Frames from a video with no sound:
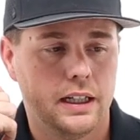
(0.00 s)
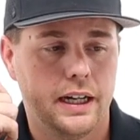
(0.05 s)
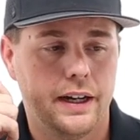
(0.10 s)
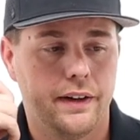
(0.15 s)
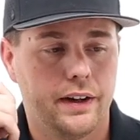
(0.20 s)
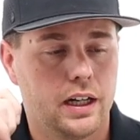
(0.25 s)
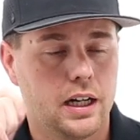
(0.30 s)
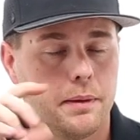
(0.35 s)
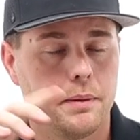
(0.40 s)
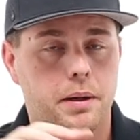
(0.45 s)

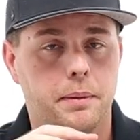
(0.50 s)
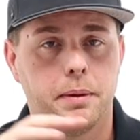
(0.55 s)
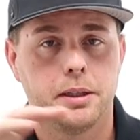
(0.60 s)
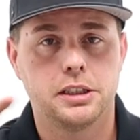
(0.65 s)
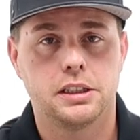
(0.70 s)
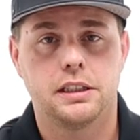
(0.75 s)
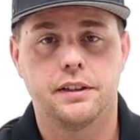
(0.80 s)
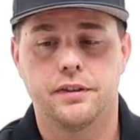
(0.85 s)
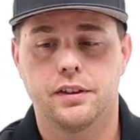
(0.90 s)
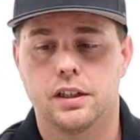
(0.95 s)
and they come in a
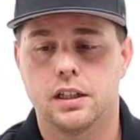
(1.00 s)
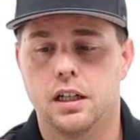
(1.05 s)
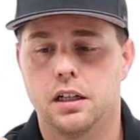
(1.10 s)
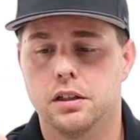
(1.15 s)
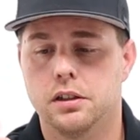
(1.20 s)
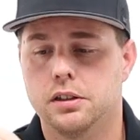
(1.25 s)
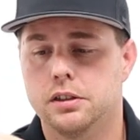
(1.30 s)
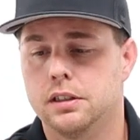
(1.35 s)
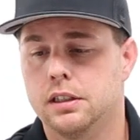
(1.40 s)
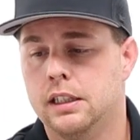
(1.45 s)
bunch of different
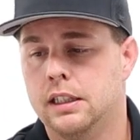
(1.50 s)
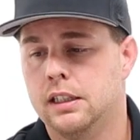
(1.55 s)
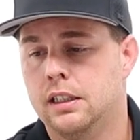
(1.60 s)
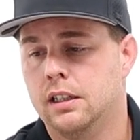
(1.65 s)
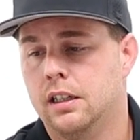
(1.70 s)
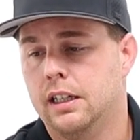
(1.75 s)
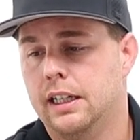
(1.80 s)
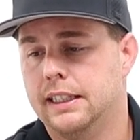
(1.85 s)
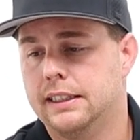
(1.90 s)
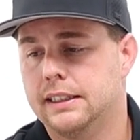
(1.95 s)
colors.
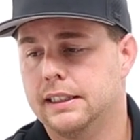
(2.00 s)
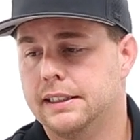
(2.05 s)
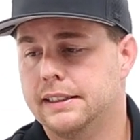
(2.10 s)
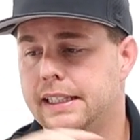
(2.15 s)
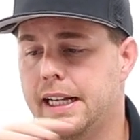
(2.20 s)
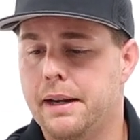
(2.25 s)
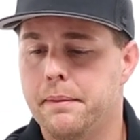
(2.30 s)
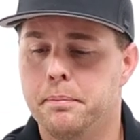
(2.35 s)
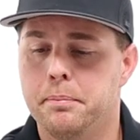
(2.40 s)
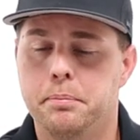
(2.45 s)
It's the
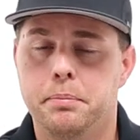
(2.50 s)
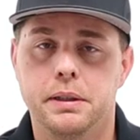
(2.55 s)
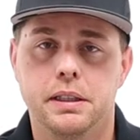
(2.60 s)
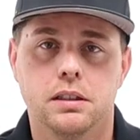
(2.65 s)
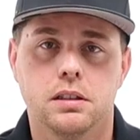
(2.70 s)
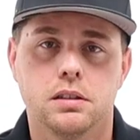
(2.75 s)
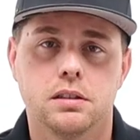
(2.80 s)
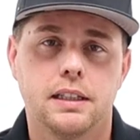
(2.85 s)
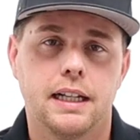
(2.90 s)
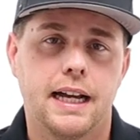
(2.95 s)
same
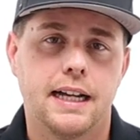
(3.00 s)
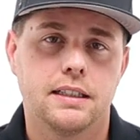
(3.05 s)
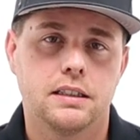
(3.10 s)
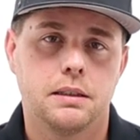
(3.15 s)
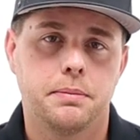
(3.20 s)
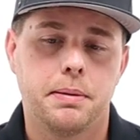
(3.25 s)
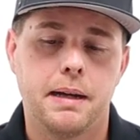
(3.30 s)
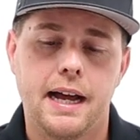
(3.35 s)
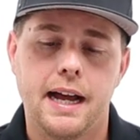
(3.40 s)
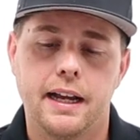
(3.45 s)
build as
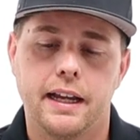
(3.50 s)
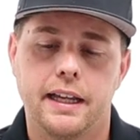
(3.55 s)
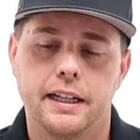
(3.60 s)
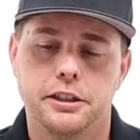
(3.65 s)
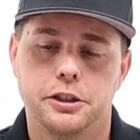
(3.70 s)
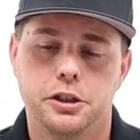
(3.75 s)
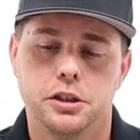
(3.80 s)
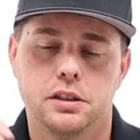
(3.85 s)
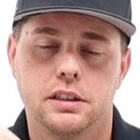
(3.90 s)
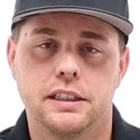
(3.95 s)
the pack,
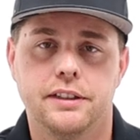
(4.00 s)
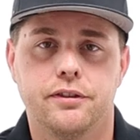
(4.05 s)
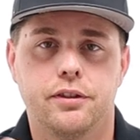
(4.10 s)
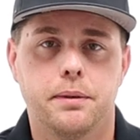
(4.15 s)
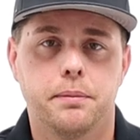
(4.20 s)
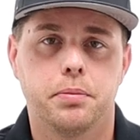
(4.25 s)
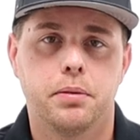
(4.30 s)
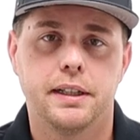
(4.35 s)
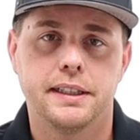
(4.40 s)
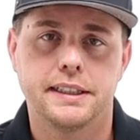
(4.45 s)
it's just
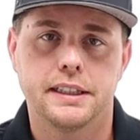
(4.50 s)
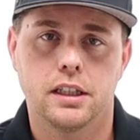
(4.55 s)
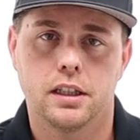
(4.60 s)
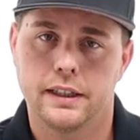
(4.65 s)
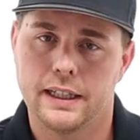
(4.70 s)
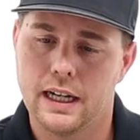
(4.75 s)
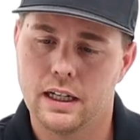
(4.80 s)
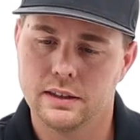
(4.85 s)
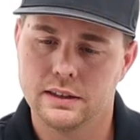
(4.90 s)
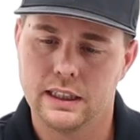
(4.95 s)
different printing on
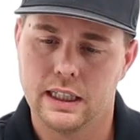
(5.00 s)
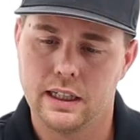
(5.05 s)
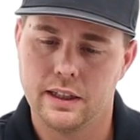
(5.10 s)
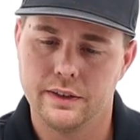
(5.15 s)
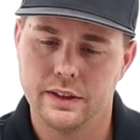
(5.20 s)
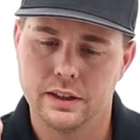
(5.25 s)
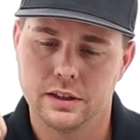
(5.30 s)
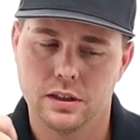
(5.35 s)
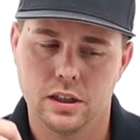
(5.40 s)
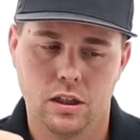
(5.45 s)
the outside of
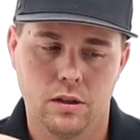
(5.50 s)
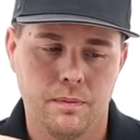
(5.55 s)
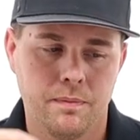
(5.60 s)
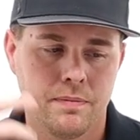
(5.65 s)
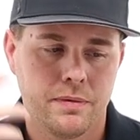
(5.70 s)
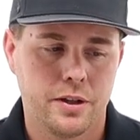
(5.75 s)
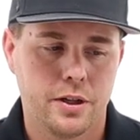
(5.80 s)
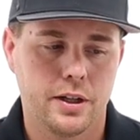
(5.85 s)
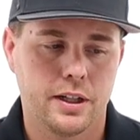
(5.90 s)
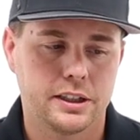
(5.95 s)
it. So
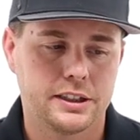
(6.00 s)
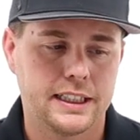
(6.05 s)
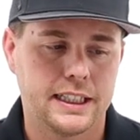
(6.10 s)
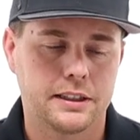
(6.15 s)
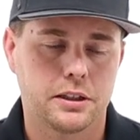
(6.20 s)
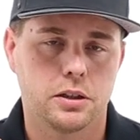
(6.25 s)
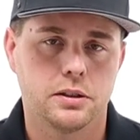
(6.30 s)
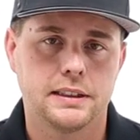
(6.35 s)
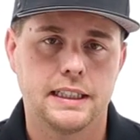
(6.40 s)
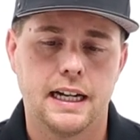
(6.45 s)
you can
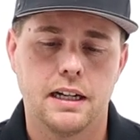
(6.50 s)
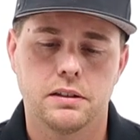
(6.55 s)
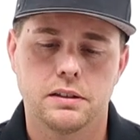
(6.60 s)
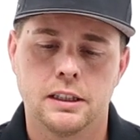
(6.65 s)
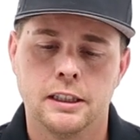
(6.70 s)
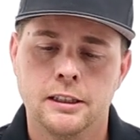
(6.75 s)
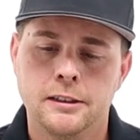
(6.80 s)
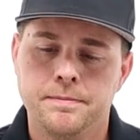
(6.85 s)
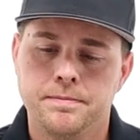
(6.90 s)
check those out.